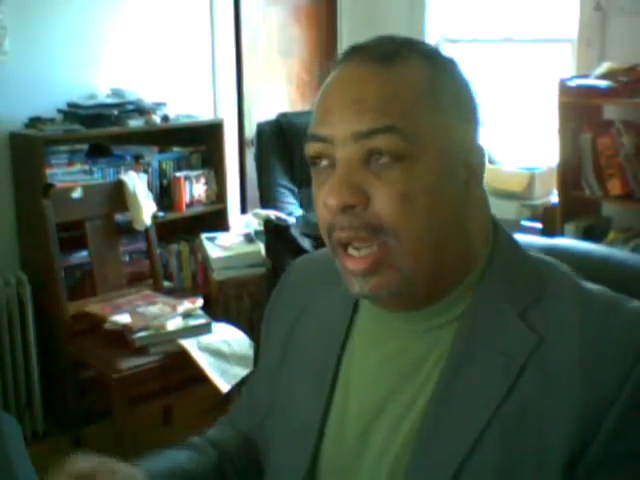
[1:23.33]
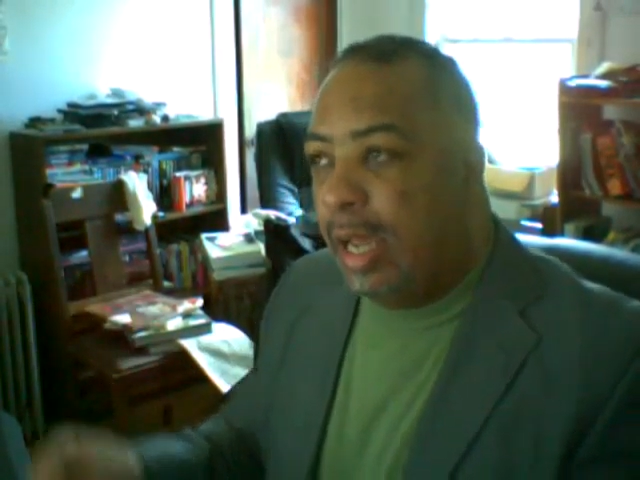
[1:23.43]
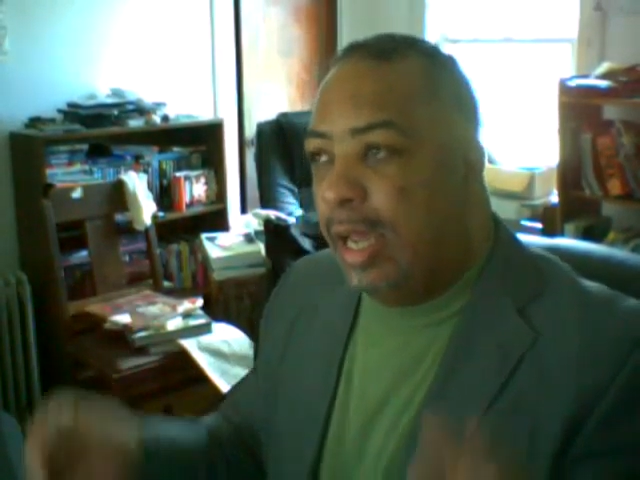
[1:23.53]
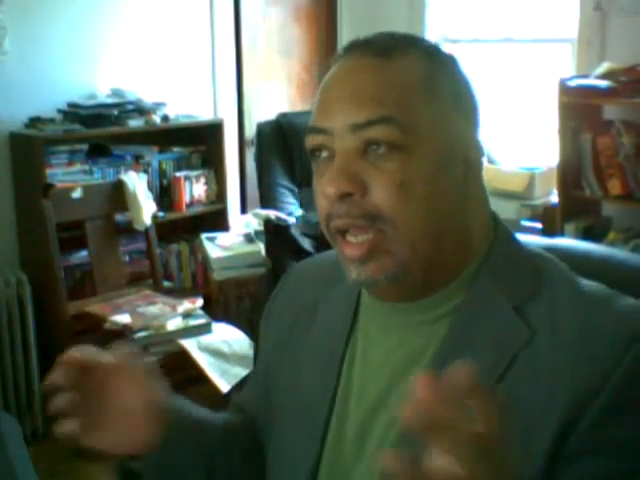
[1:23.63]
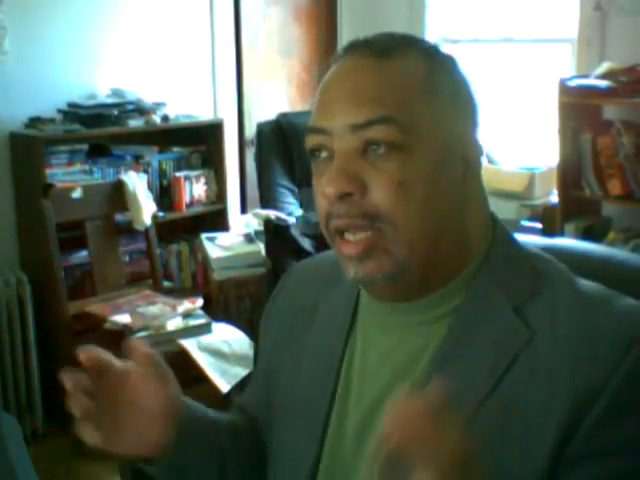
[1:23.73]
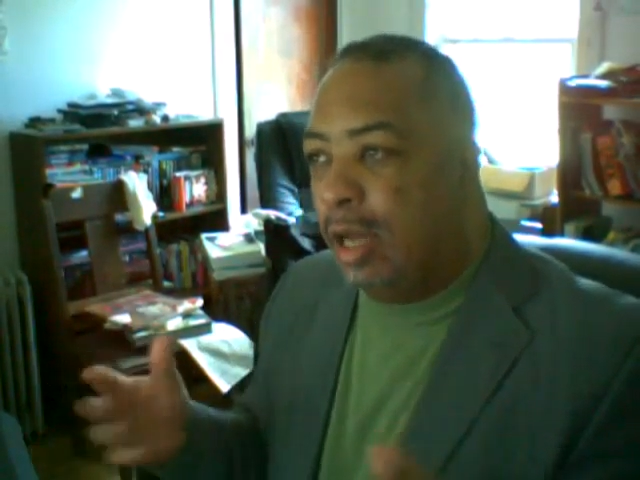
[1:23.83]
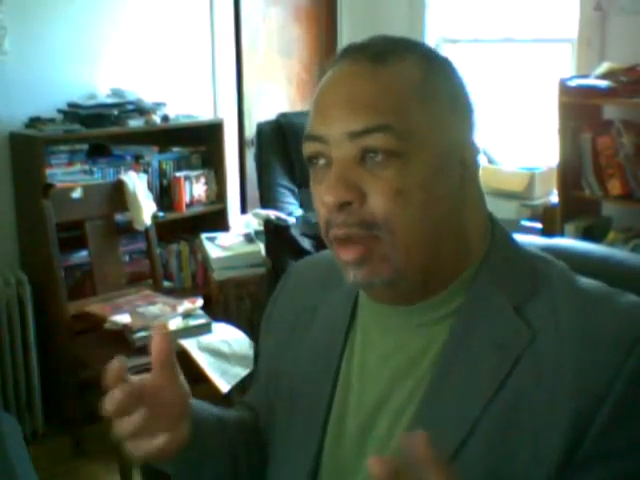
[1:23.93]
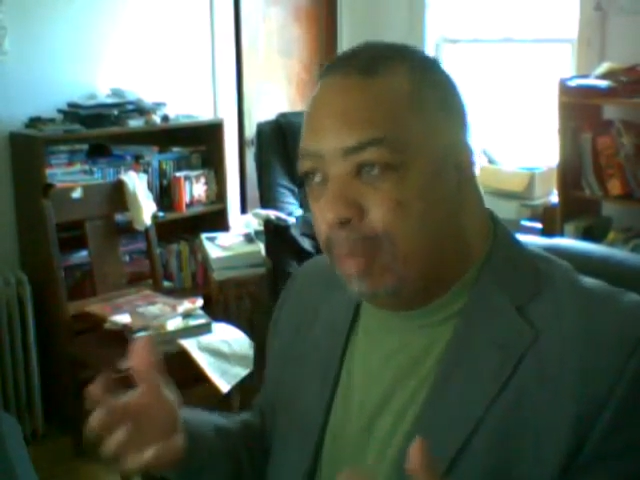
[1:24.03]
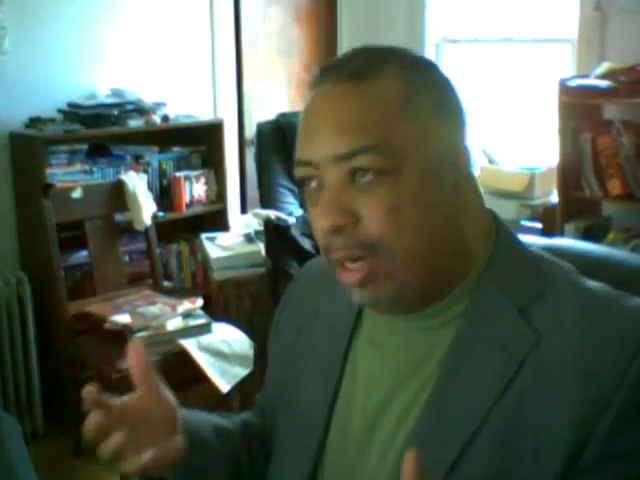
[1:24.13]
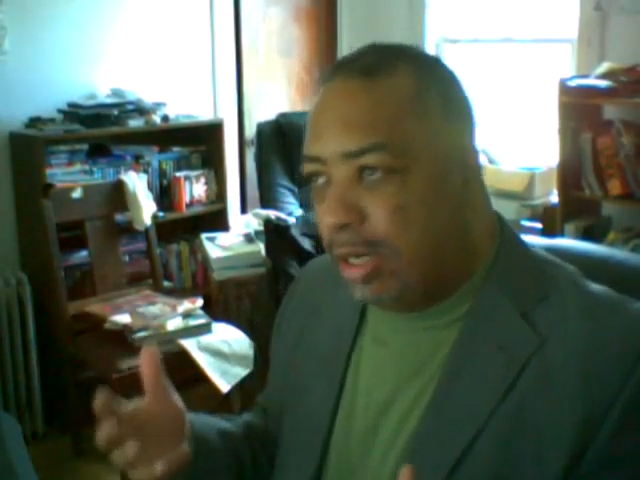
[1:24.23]
And
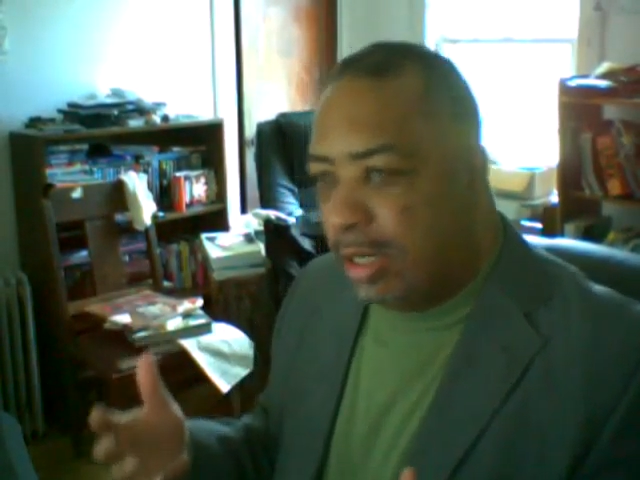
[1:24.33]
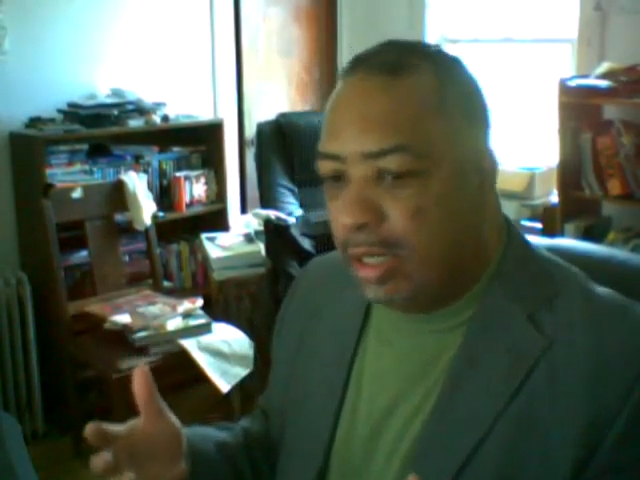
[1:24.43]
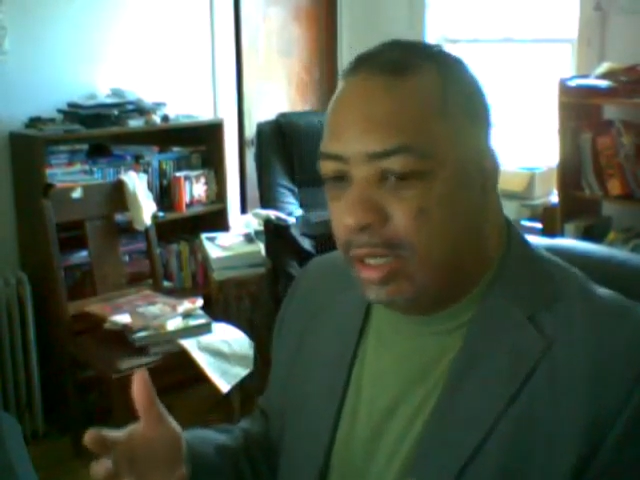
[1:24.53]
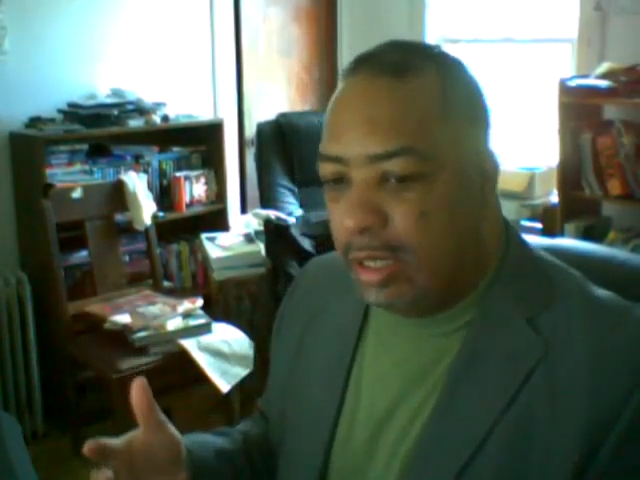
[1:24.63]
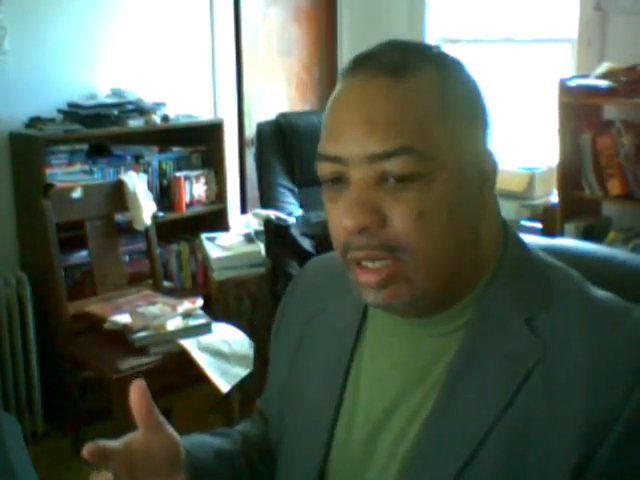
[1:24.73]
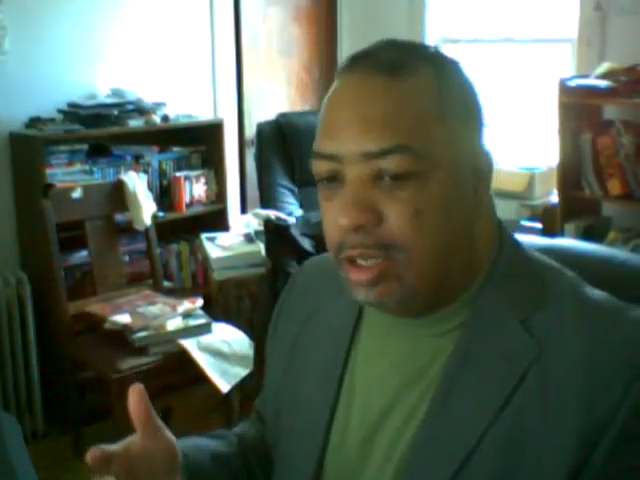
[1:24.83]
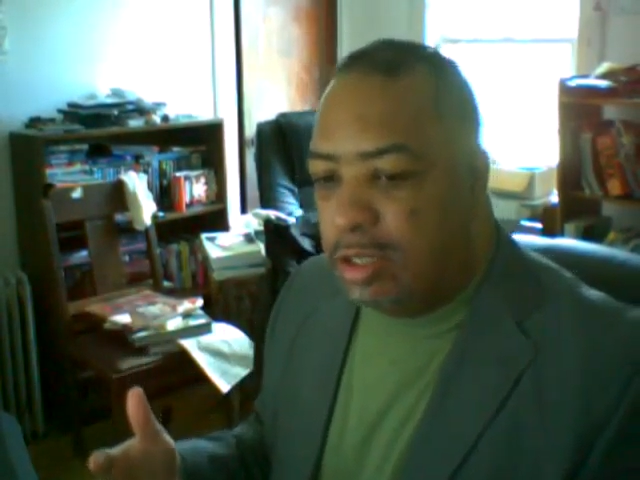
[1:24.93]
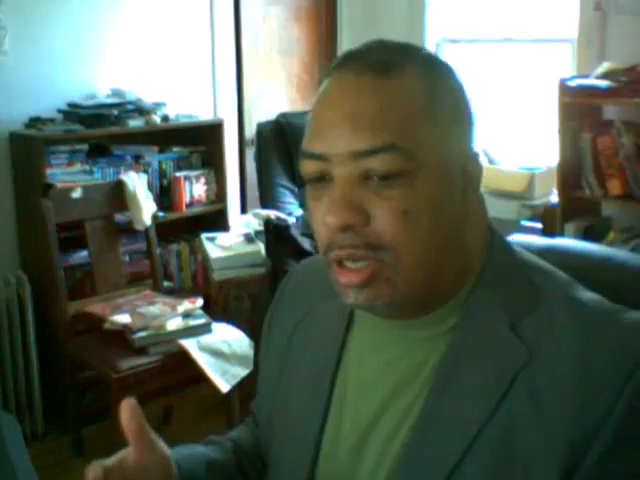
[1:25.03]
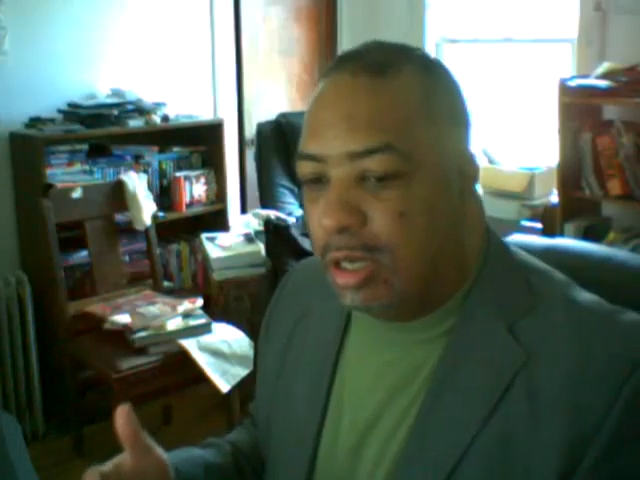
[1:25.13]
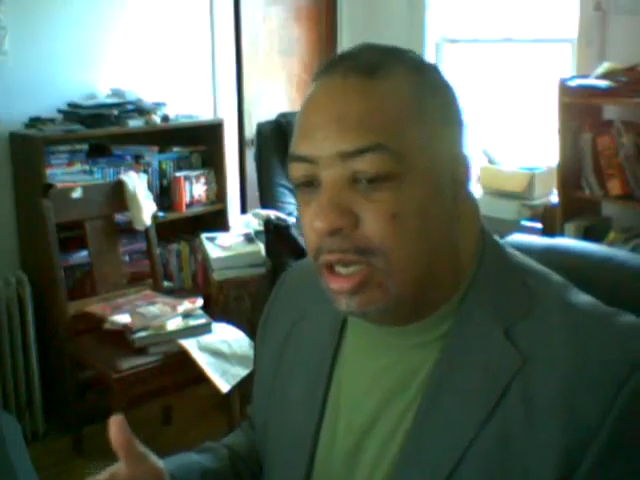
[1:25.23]
America is a